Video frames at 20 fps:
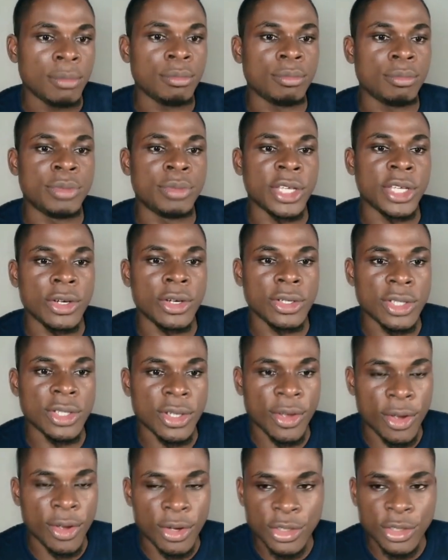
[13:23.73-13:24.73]
beyond the
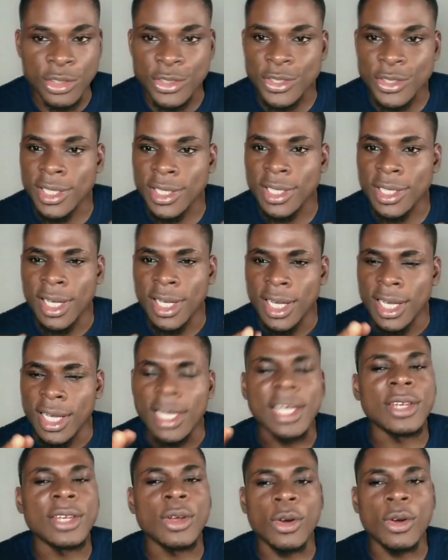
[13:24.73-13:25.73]
country,
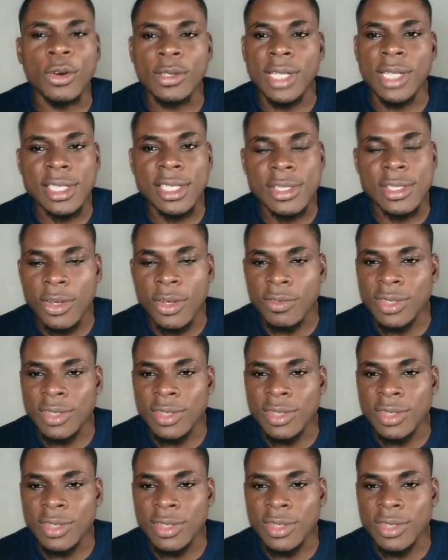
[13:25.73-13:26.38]
and all that stuff.